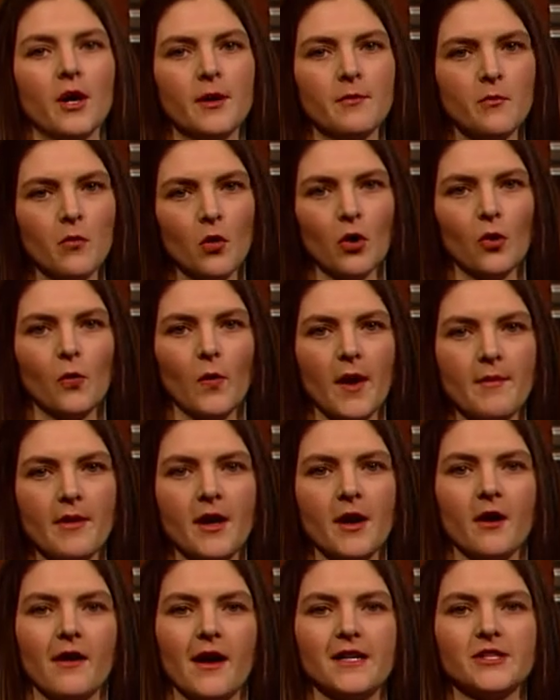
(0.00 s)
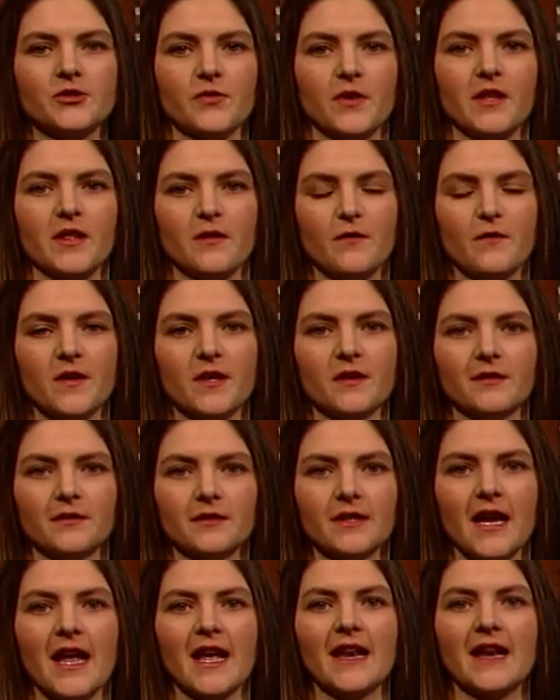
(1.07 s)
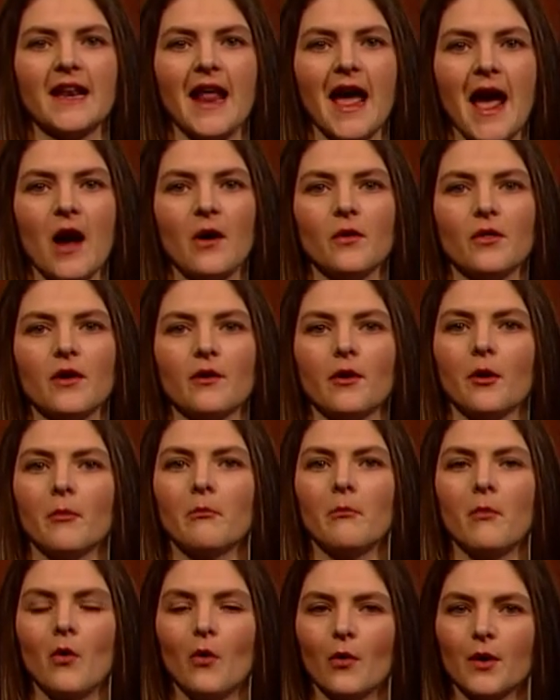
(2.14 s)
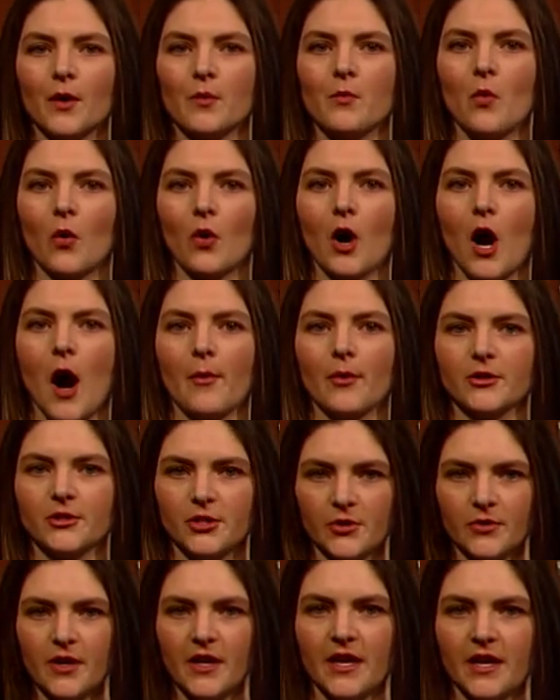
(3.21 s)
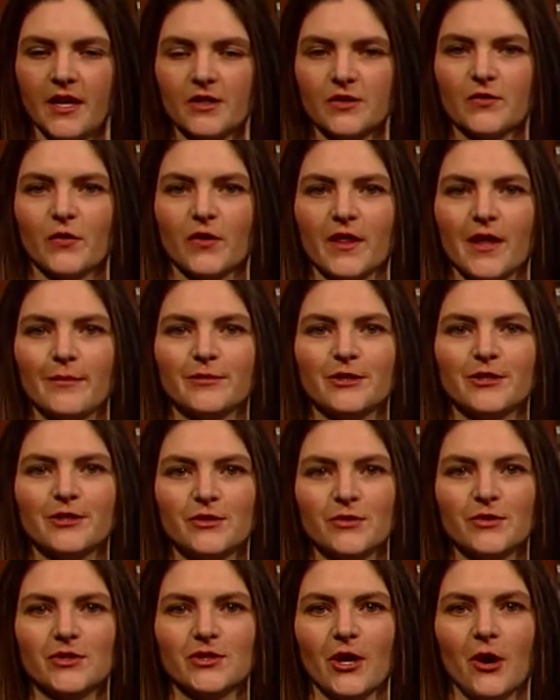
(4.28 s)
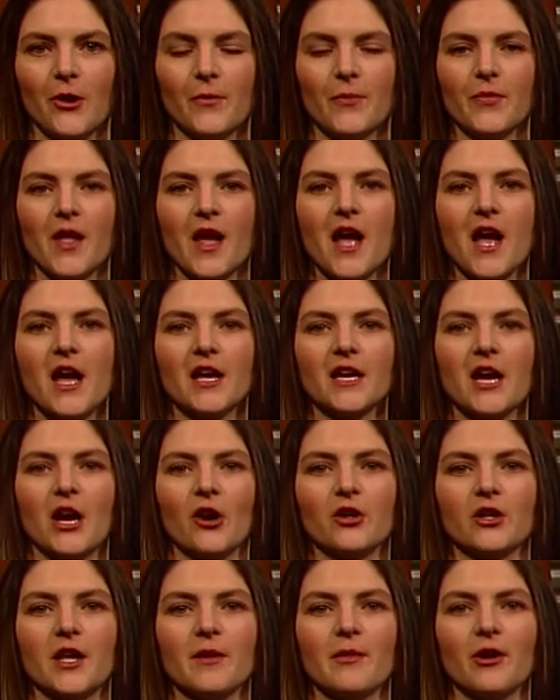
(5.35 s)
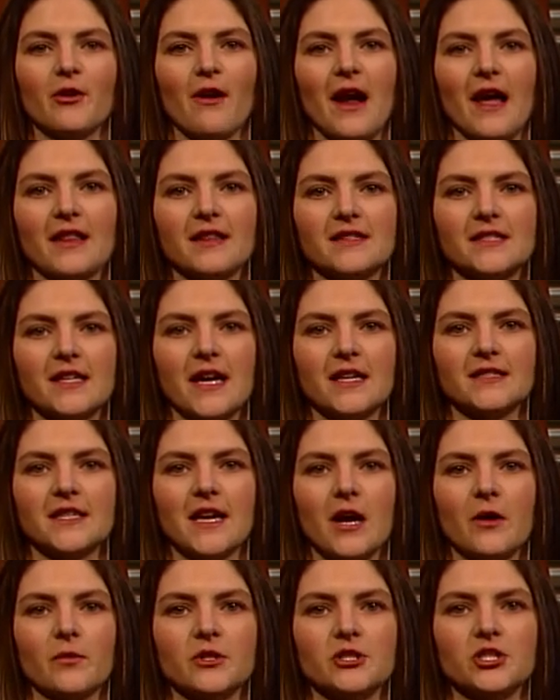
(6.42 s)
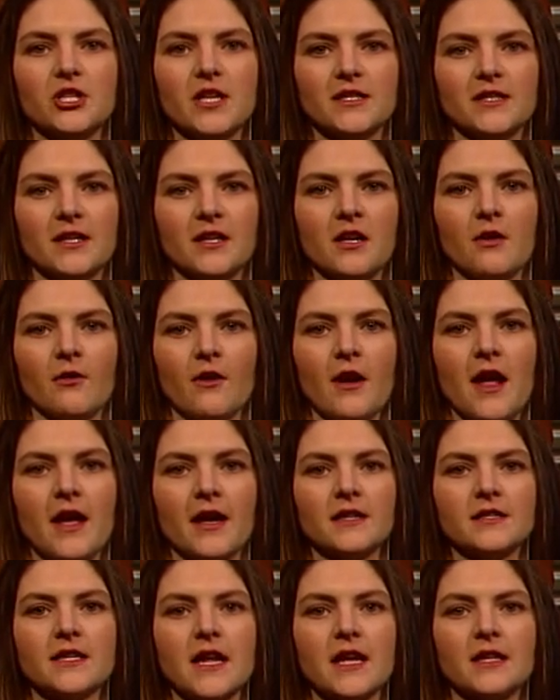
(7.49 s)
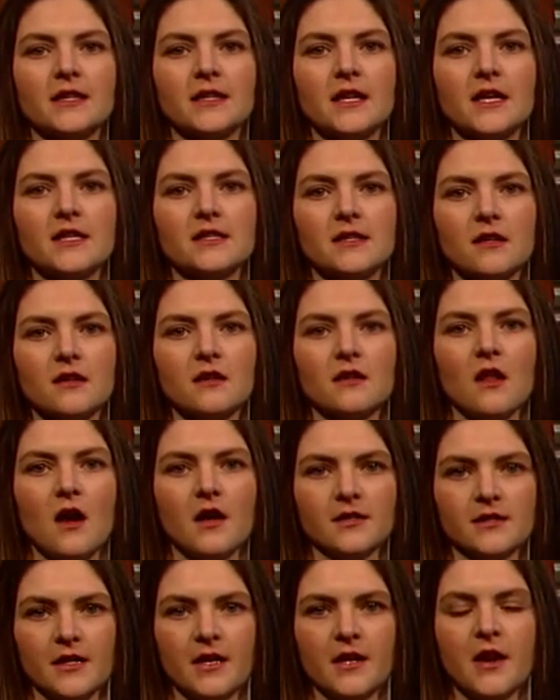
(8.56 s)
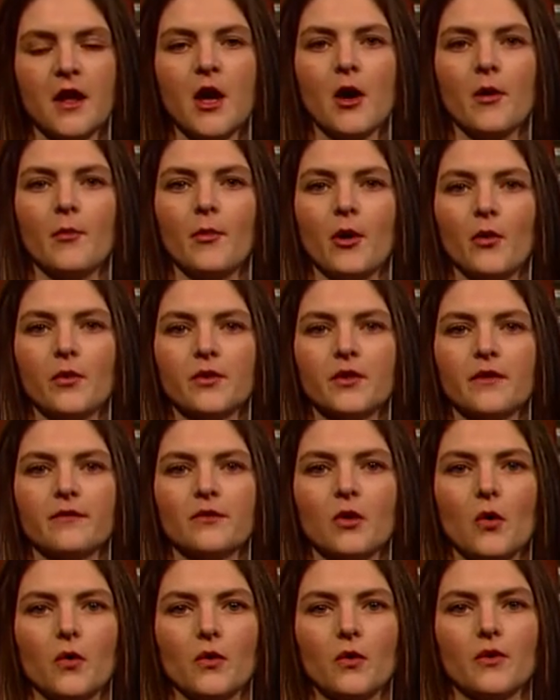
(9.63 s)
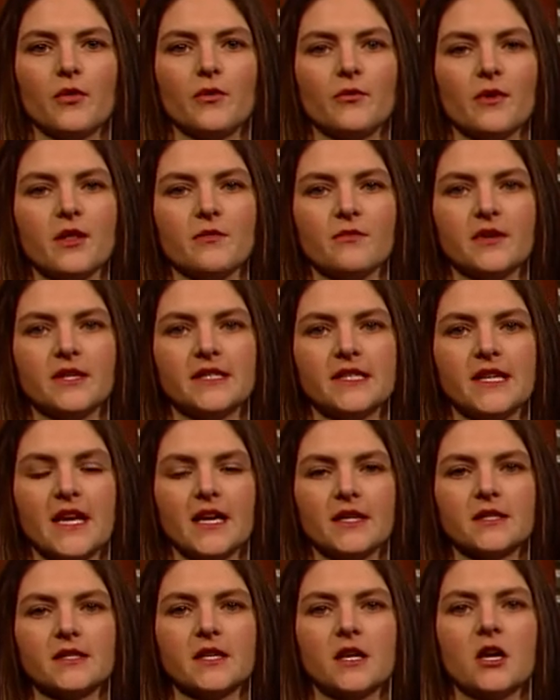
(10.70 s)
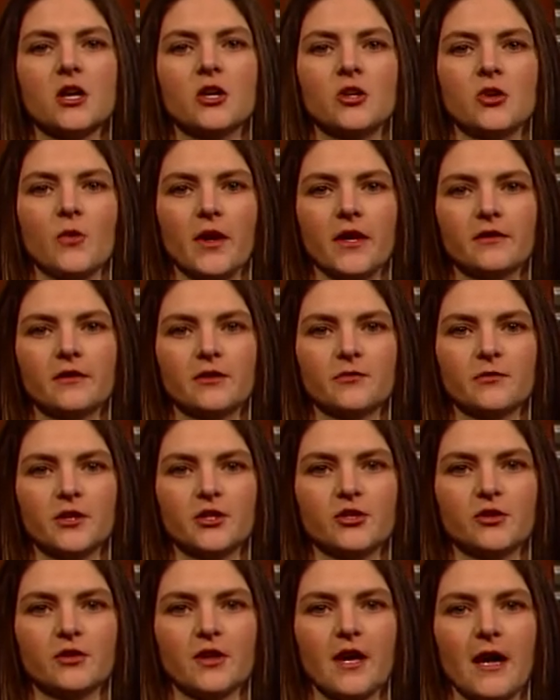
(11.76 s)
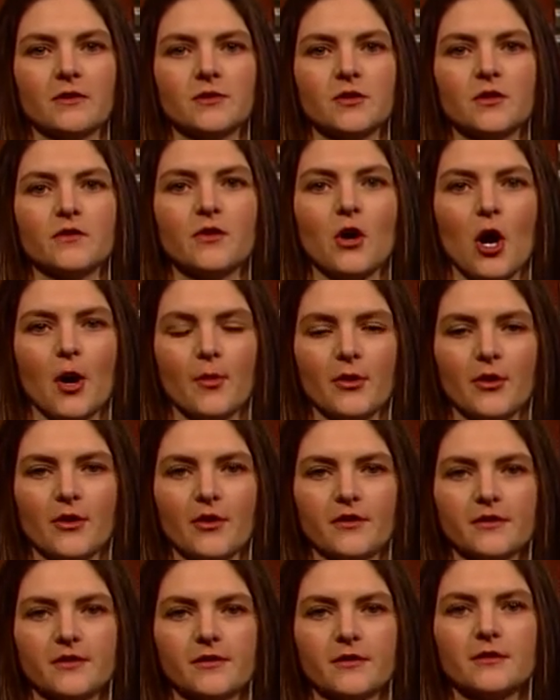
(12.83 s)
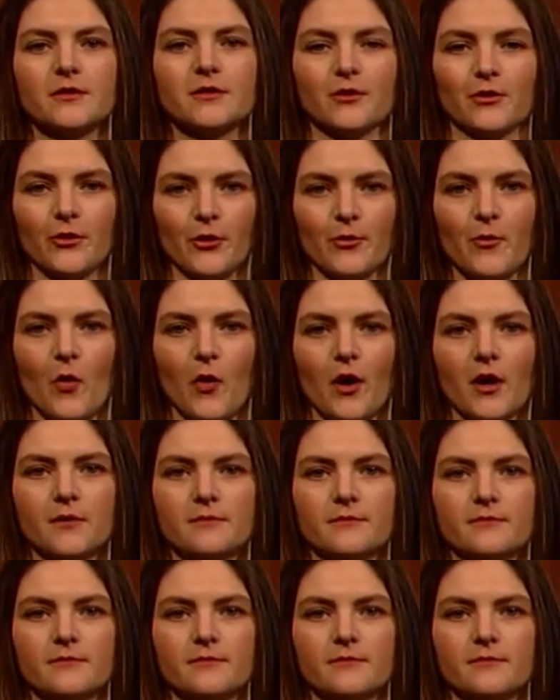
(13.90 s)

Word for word: and more women are entering the field, and now there are more and more opportunities for them to do so. Carolee McGrath sat down with Jason Garand and Lisa Clauson, both of Local 336, New England Regional Council of Carpenters, to learn more.